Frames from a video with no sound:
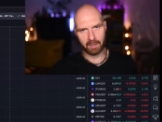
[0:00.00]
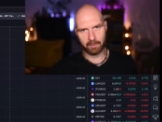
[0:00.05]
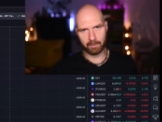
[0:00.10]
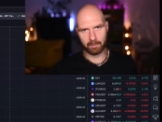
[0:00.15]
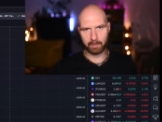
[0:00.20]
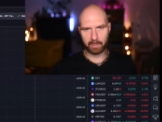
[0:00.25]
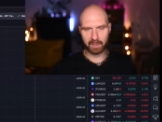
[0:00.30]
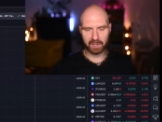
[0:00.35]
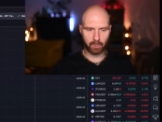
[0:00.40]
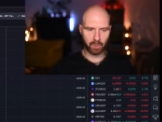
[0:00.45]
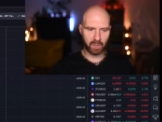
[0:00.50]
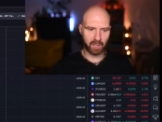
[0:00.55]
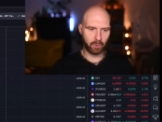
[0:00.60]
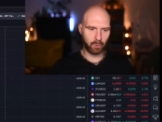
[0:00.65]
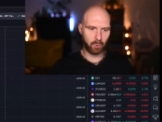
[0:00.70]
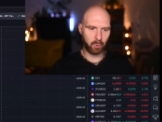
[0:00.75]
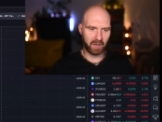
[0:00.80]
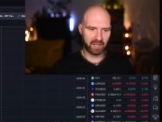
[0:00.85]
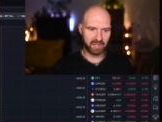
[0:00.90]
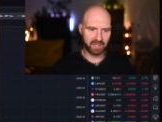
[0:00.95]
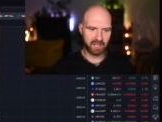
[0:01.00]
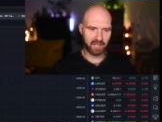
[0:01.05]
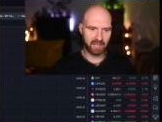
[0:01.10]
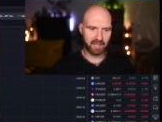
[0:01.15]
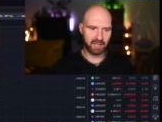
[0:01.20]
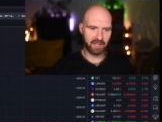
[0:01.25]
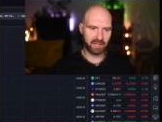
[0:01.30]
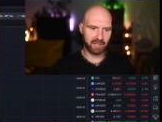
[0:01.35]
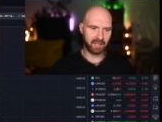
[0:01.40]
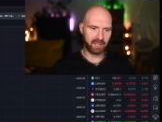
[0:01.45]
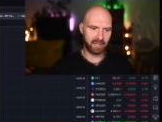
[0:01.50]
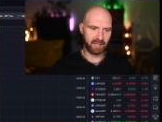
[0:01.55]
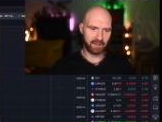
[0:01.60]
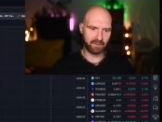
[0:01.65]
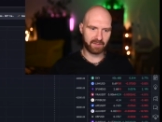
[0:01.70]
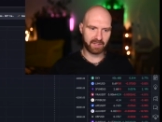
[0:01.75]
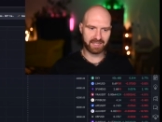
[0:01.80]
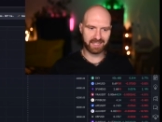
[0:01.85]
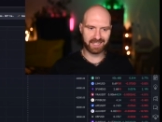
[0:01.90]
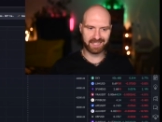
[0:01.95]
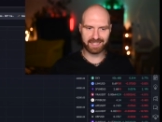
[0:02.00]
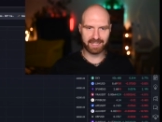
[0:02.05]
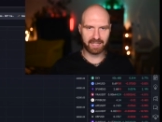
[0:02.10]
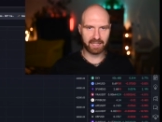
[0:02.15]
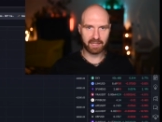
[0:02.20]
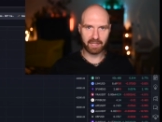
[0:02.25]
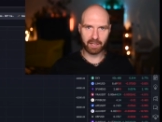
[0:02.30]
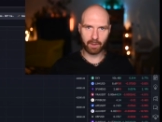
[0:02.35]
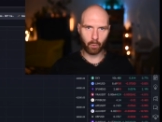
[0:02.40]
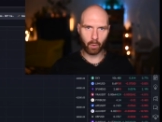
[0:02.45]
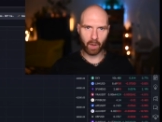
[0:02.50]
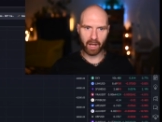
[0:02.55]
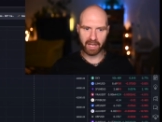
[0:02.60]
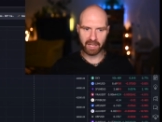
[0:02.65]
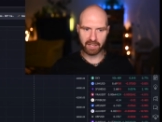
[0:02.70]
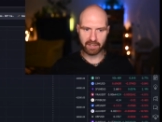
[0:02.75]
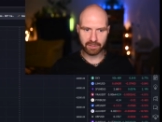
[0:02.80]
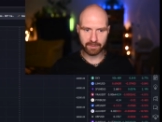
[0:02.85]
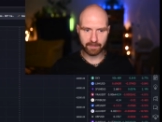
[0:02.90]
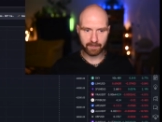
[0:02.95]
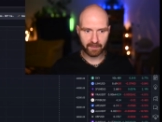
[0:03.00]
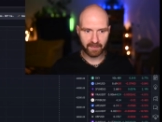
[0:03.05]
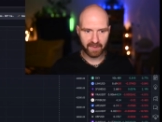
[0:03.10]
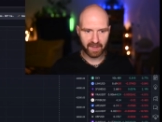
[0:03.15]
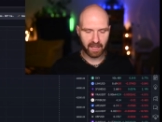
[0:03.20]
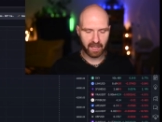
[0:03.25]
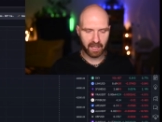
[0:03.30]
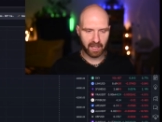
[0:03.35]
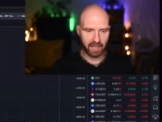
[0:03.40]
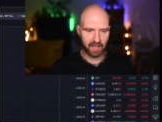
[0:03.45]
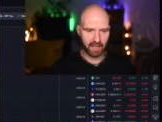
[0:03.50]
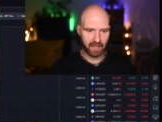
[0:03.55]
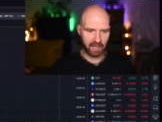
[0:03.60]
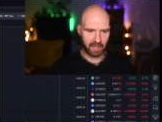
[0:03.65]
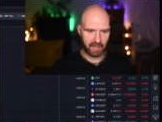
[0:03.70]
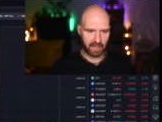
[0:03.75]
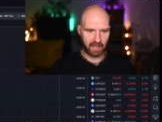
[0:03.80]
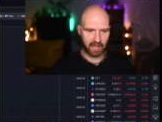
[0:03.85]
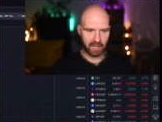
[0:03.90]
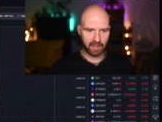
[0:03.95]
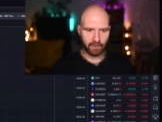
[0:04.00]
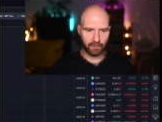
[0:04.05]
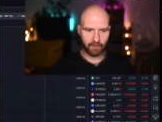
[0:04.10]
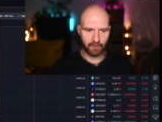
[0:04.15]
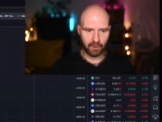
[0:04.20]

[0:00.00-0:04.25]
but we quite clearly have this ascending wedge. And of